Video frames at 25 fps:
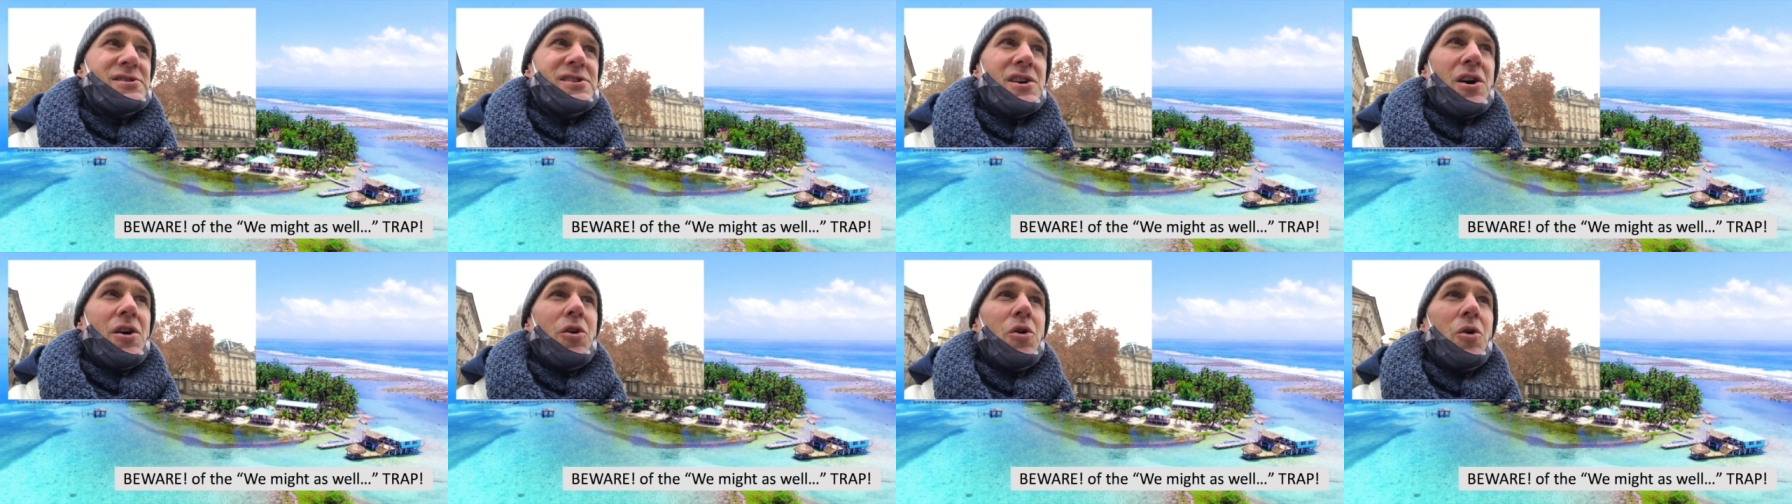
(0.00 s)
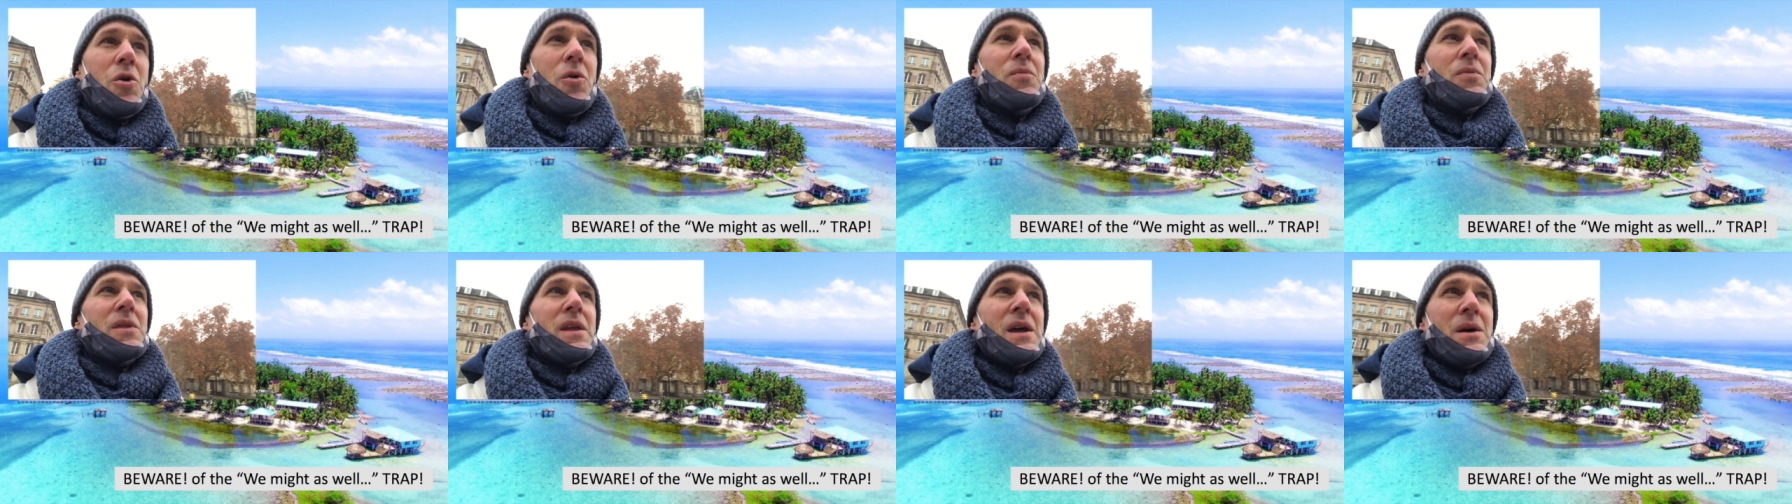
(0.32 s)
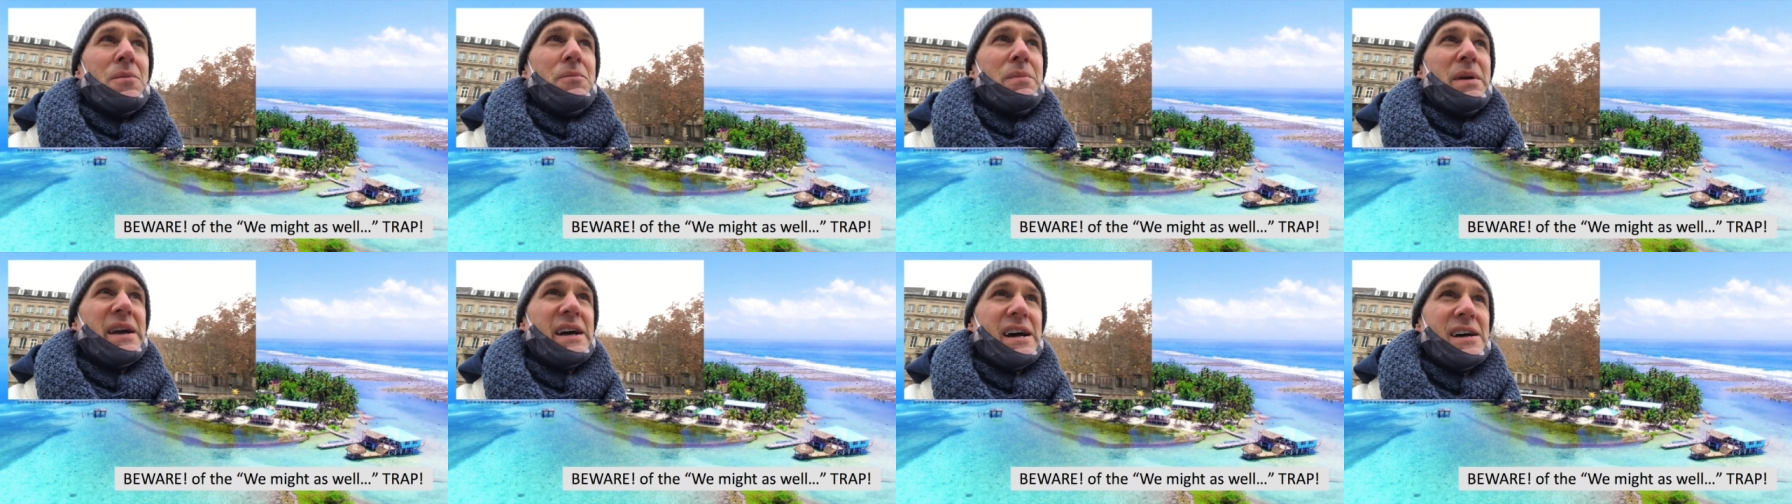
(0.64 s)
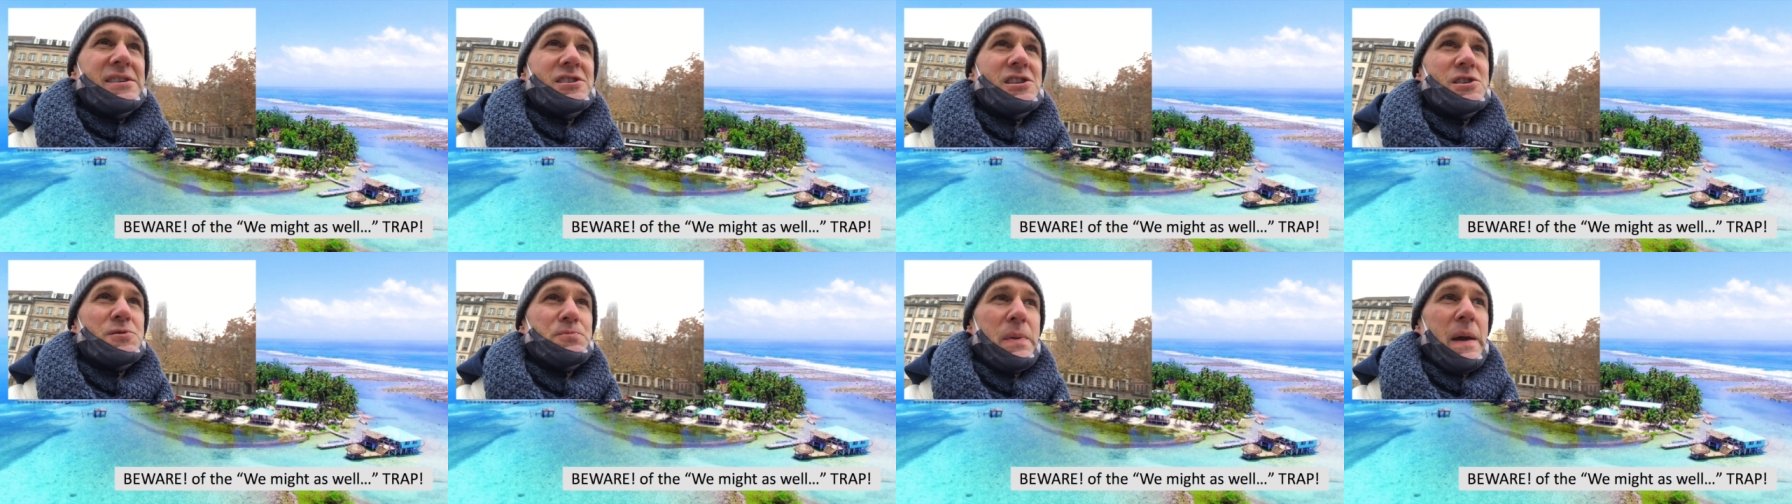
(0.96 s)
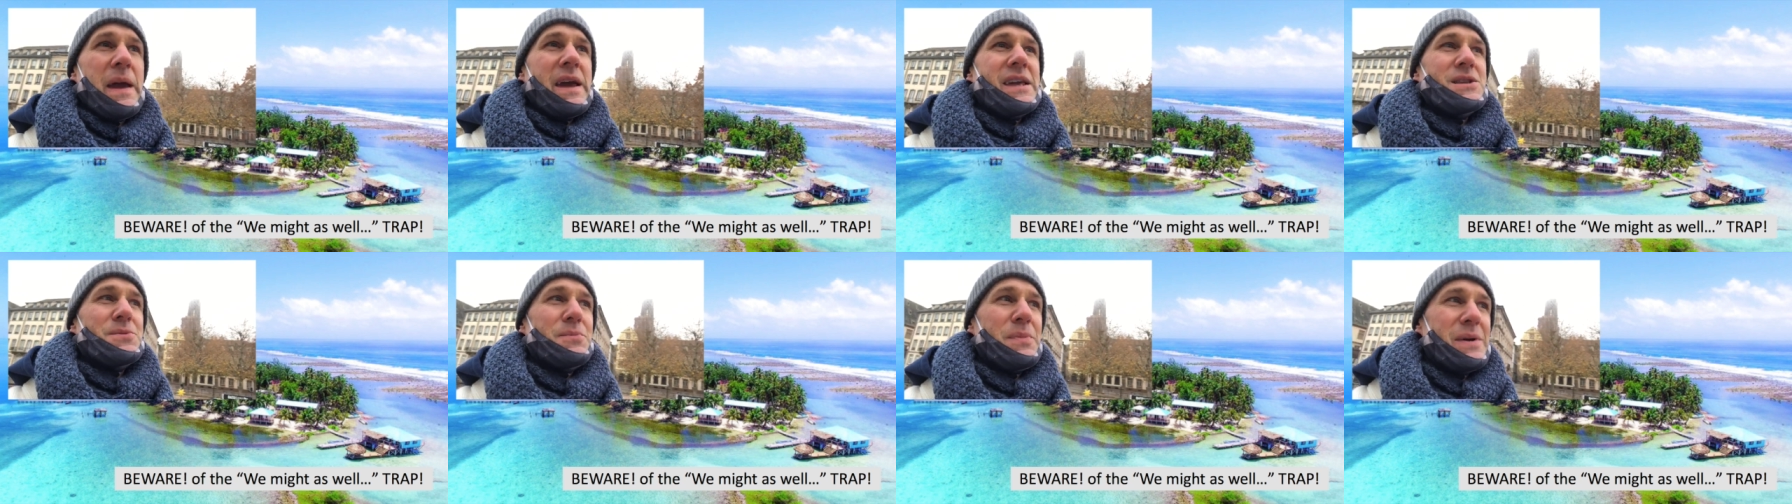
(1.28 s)
So, because it's
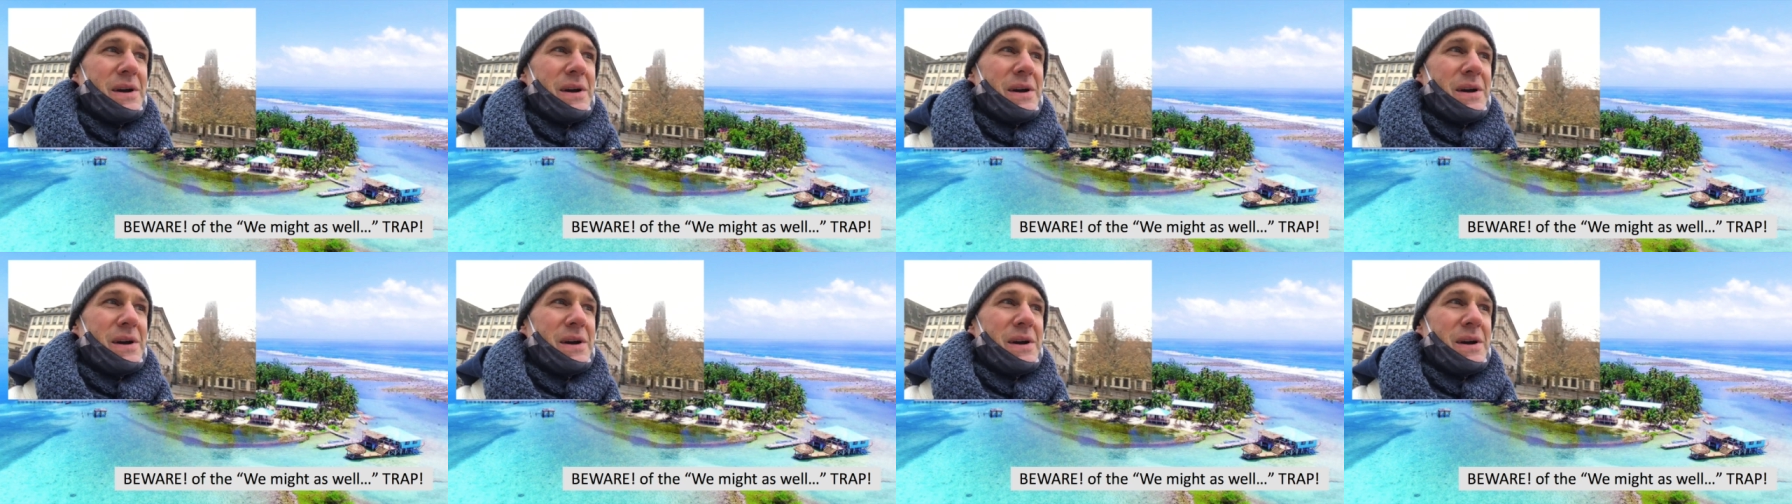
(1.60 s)
paying the